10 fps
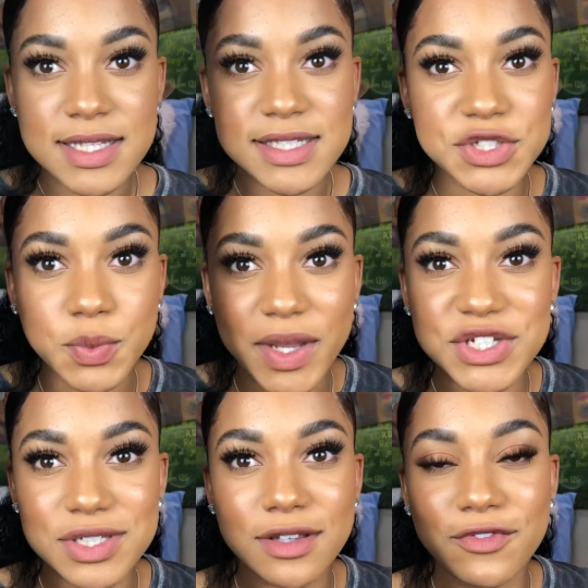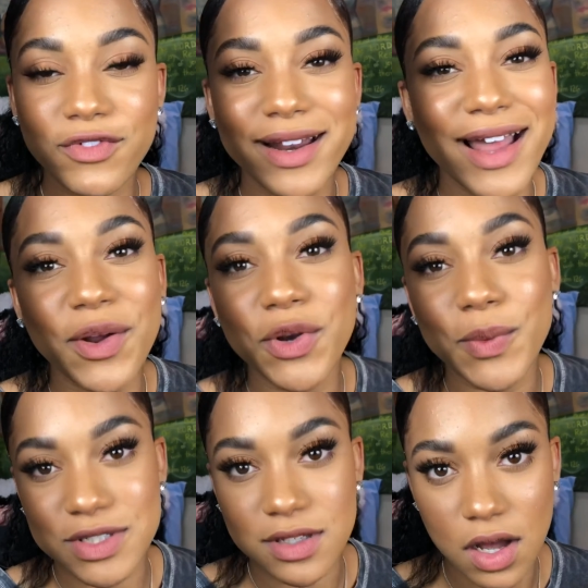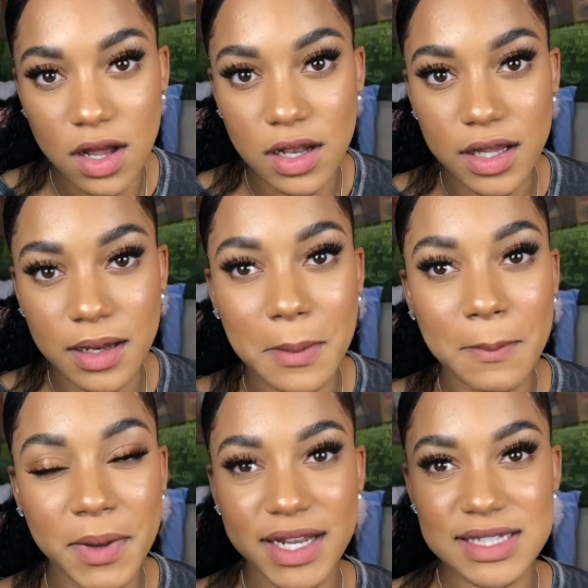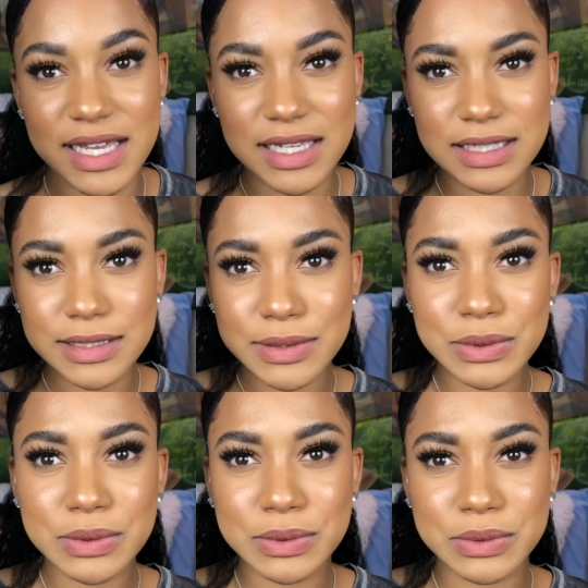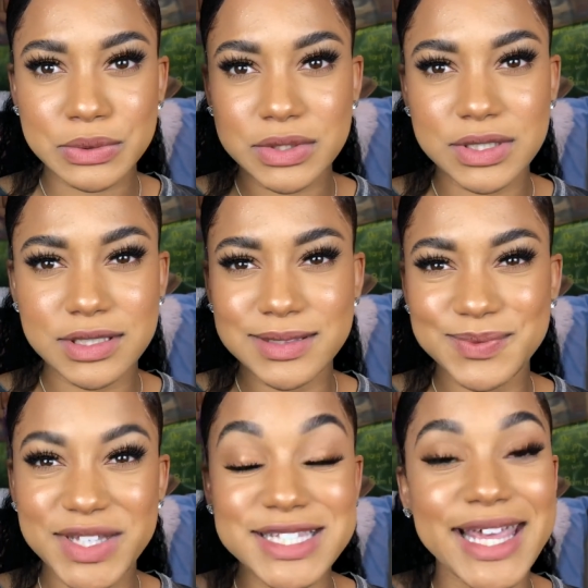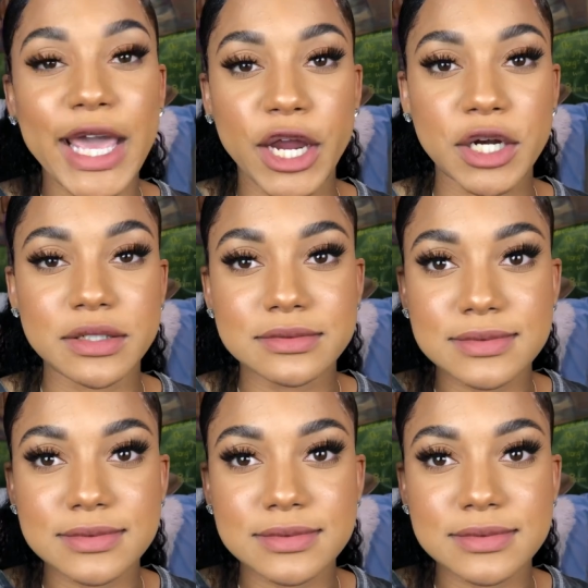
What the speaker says: situation in the front. I don't know what to call it, but it's like it's hair,